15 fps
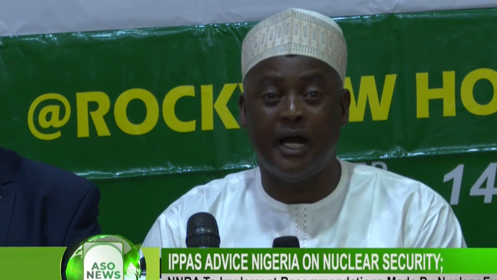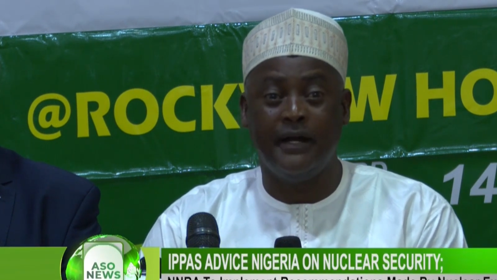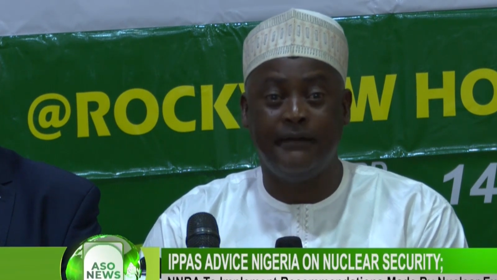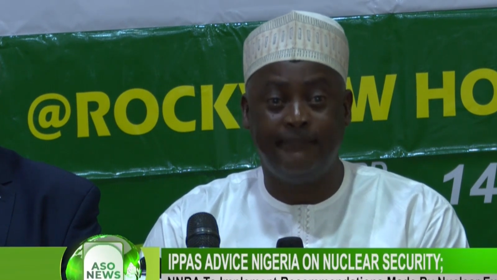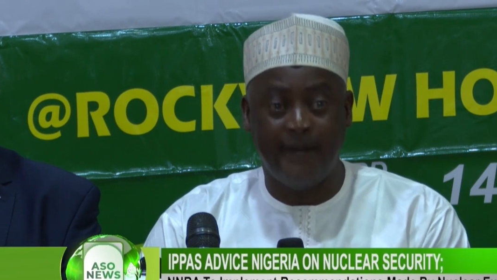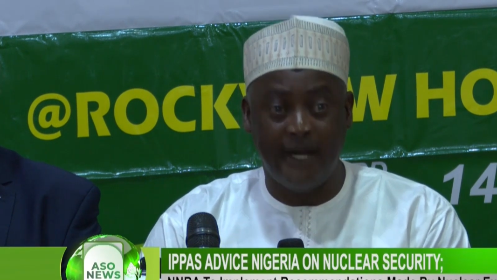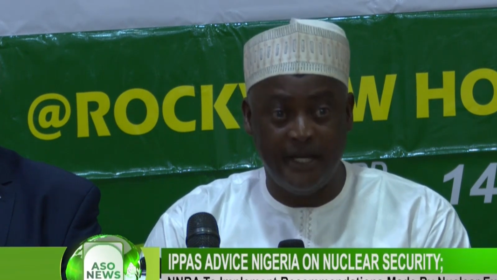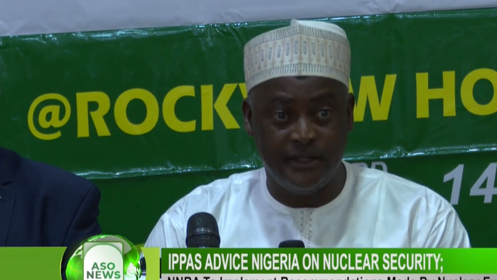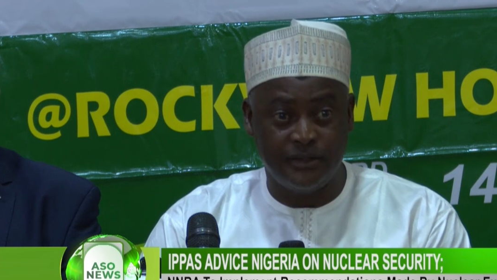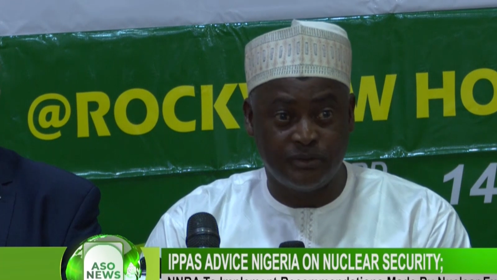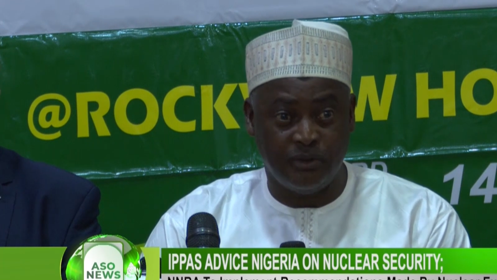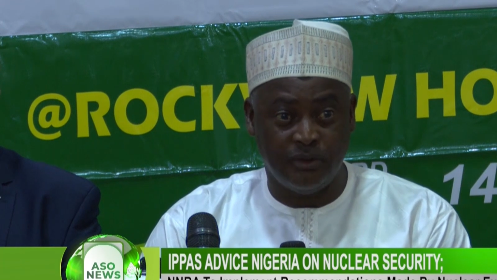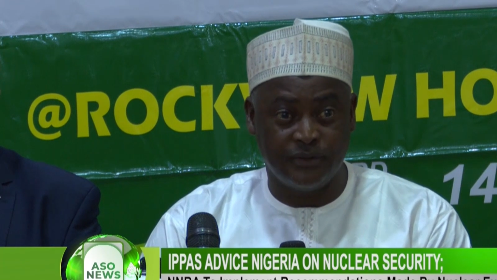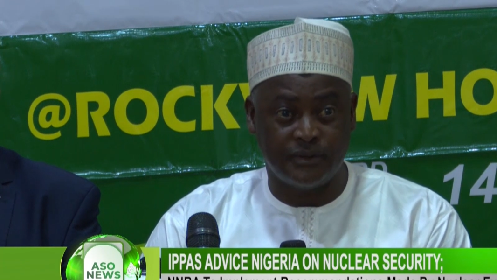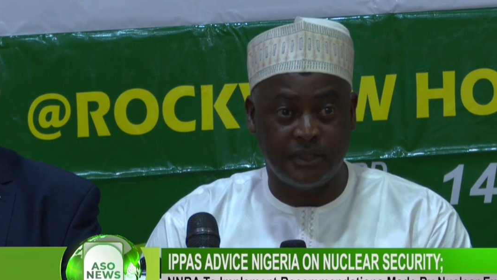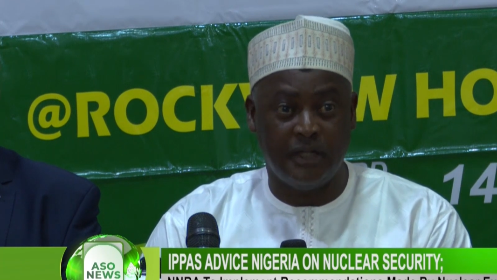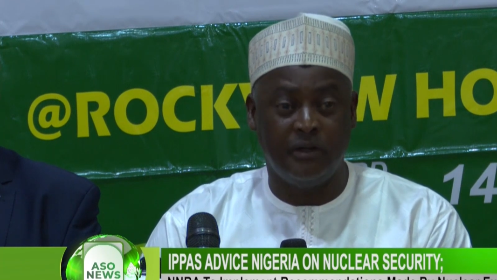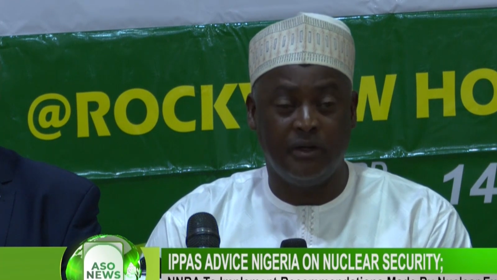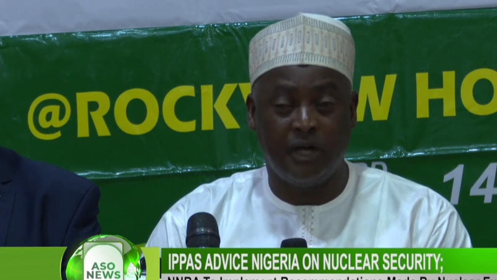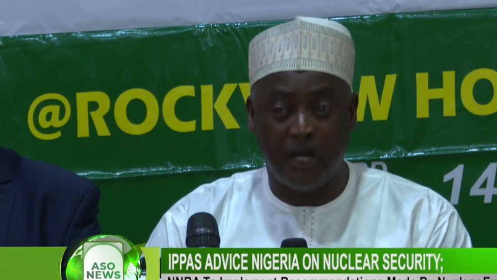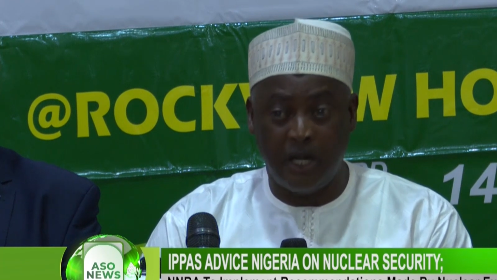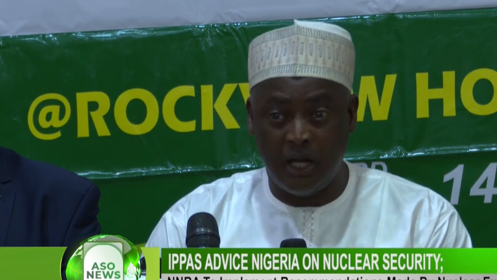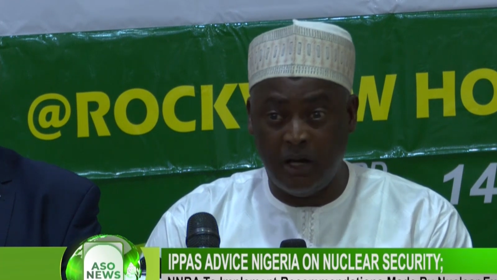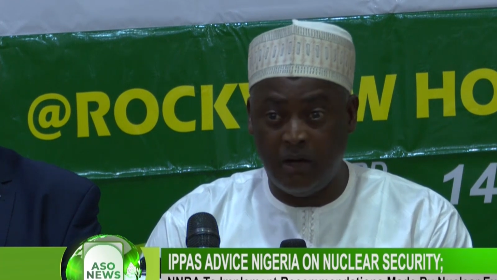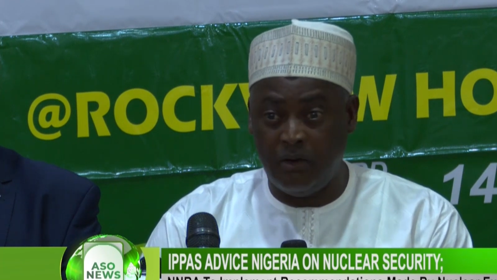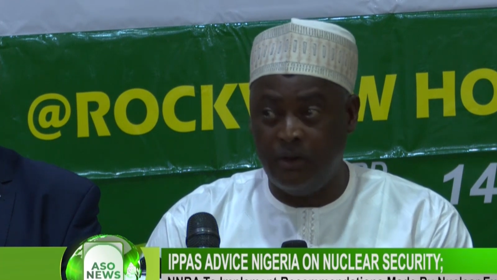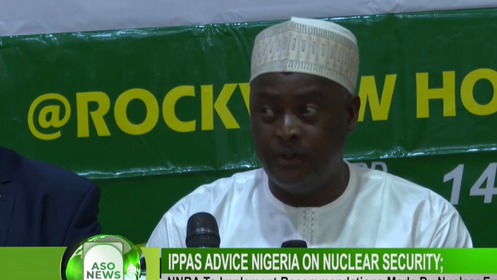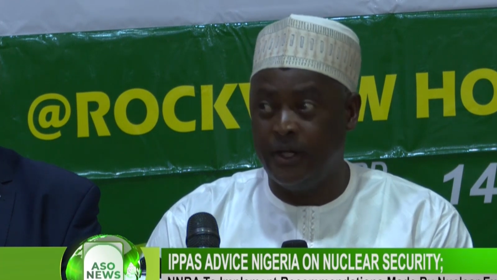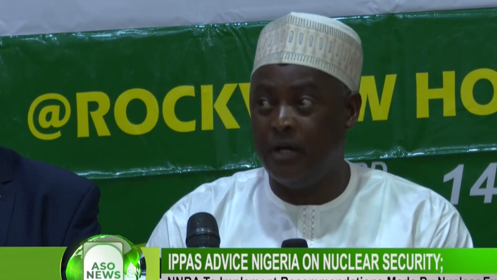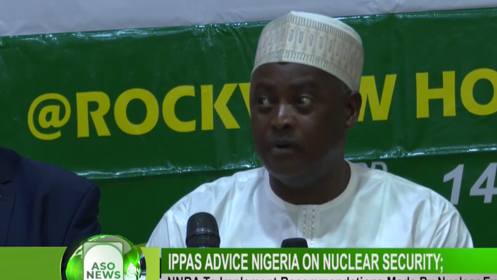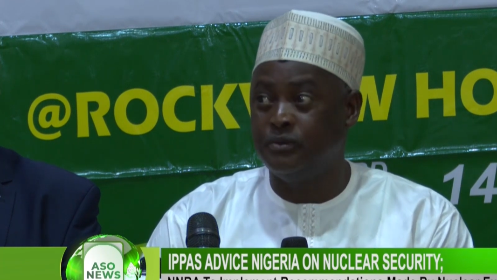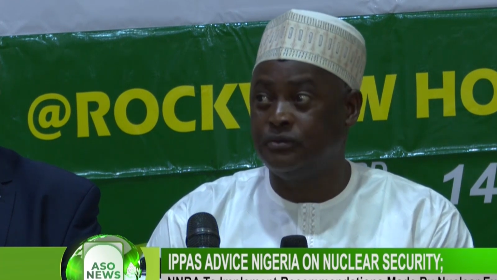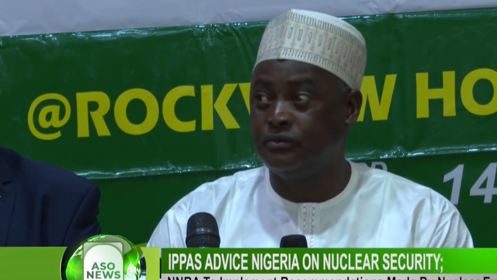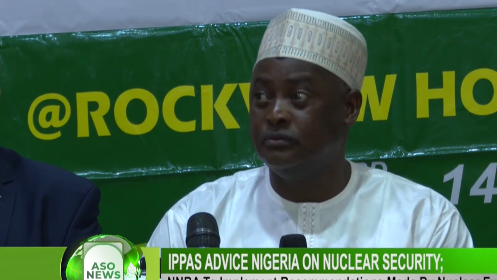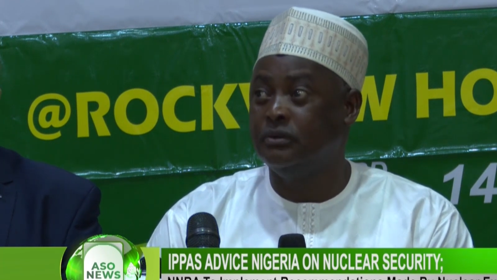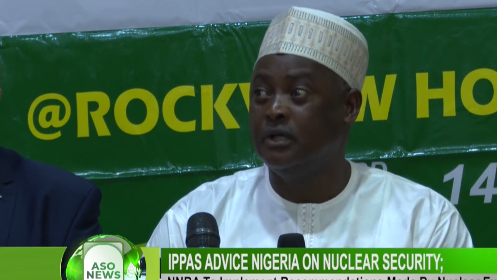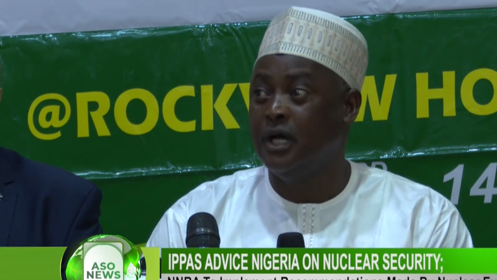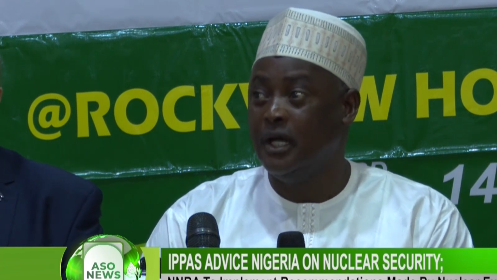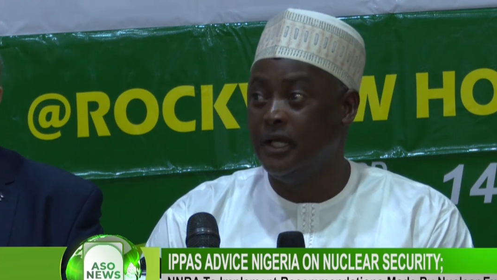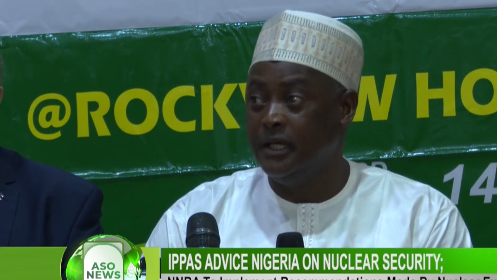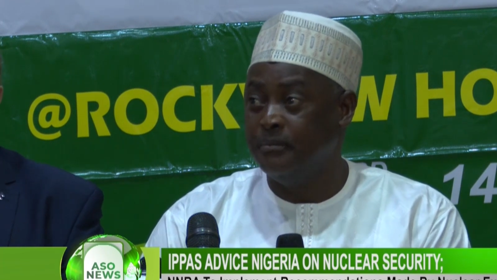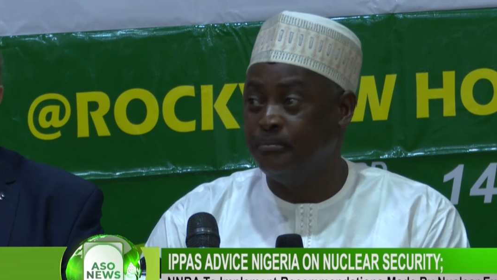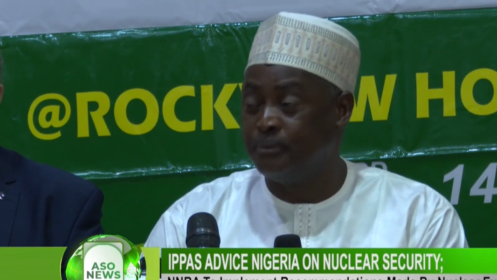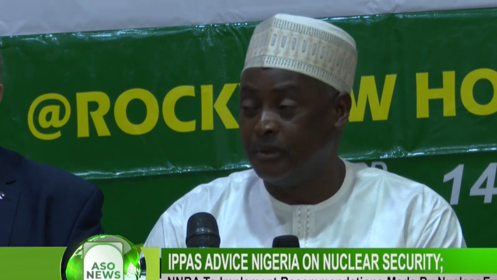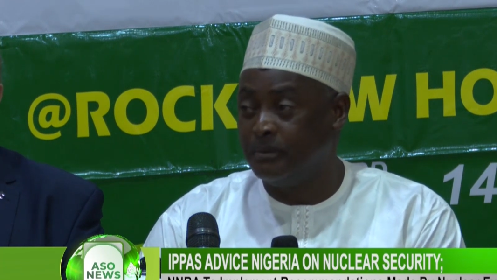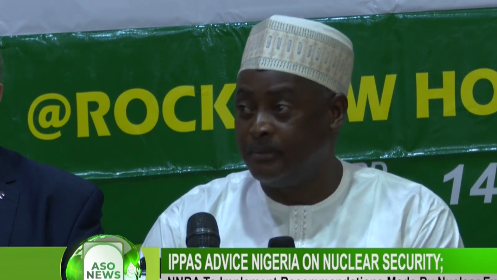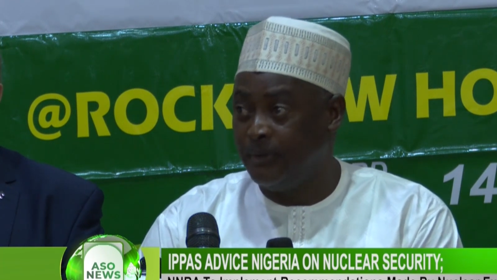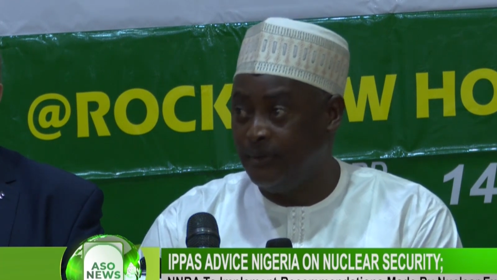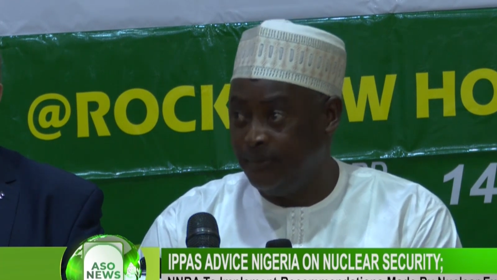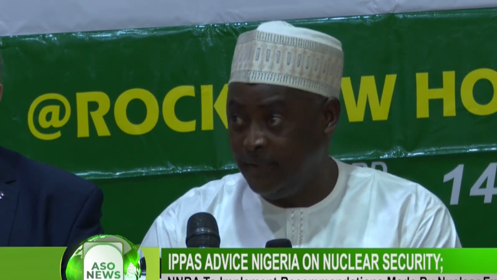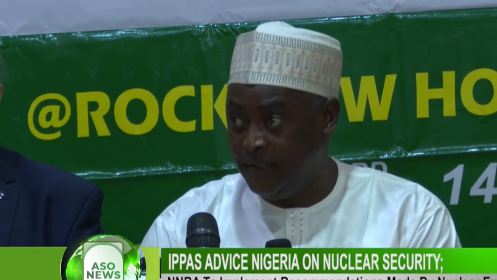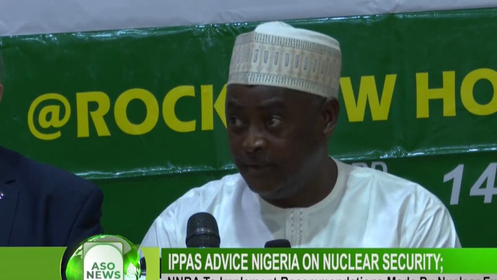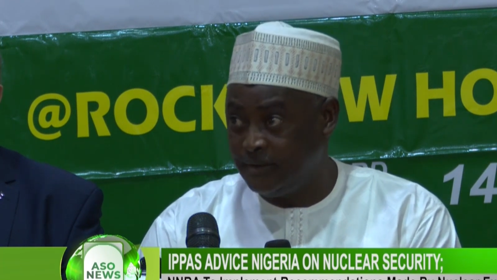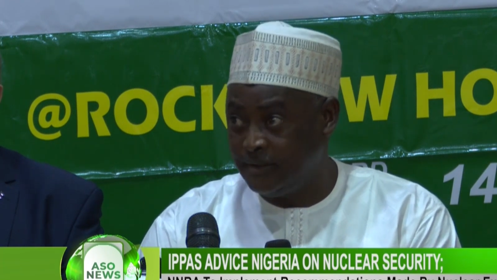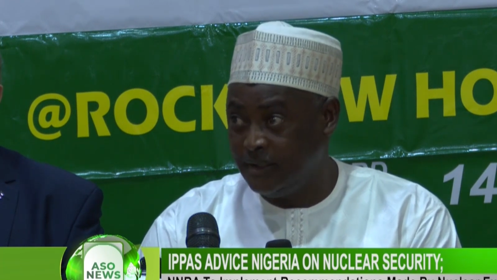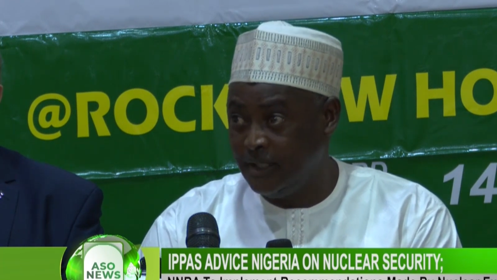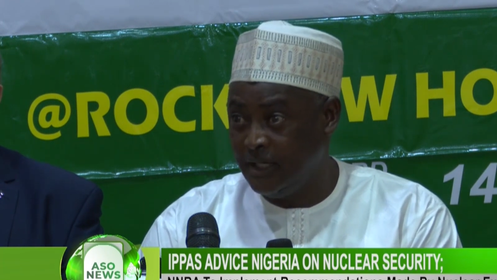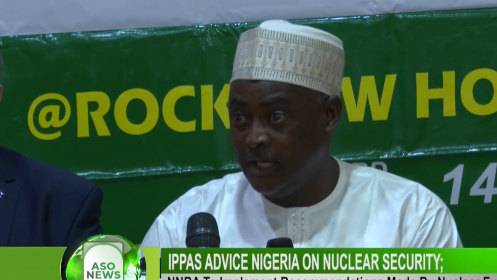advise us on how to improve on it.